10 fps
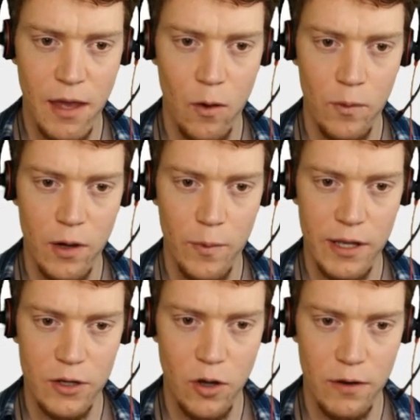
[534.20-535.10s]
are where we
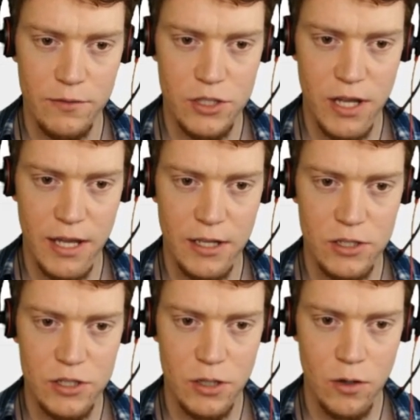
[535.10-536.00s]
can kind of
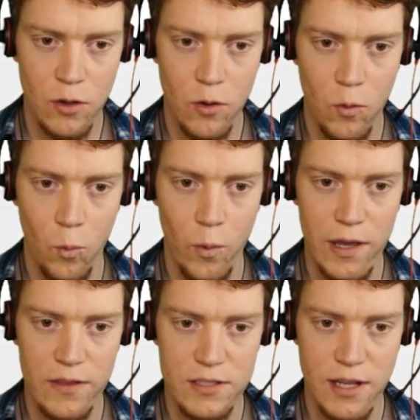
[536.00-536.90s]
change
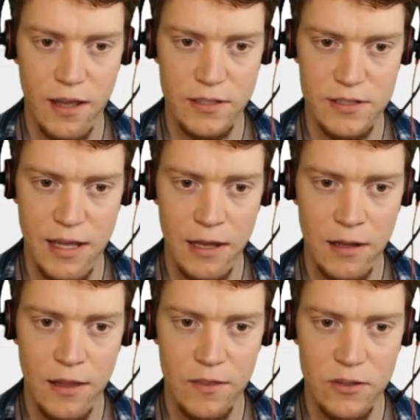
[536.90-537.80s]
where this task is at.
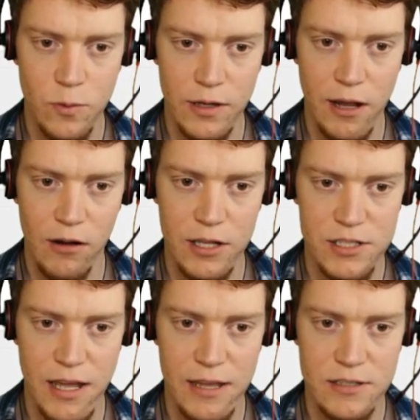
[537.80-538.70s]
This one currently
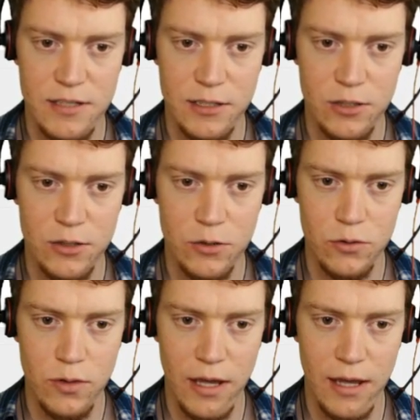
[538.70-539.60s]
just has the to
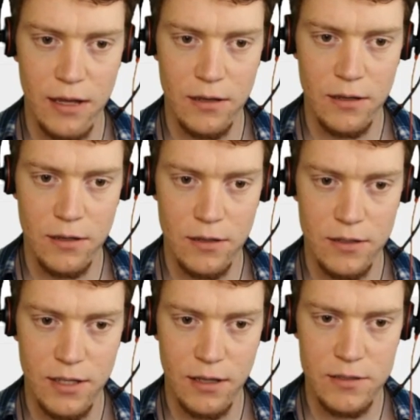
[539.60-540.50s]
do and
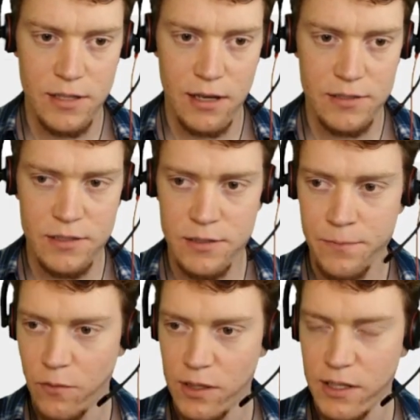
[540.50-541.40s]
done statuses.
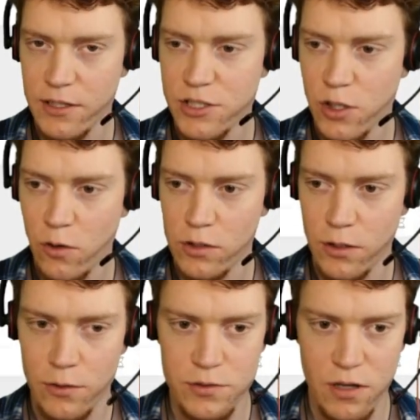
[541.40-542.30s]
If we click show
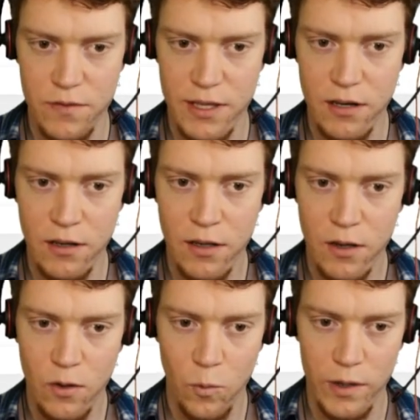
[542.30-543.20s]
closed over here,
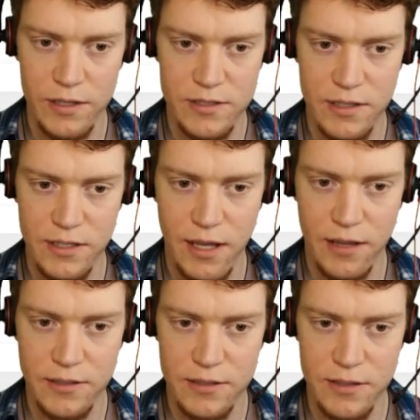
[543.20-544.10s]
we can see the
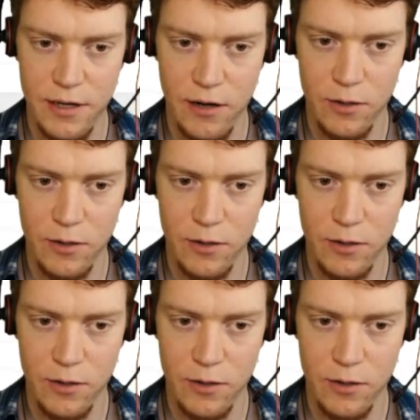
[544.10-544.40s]
tasks that are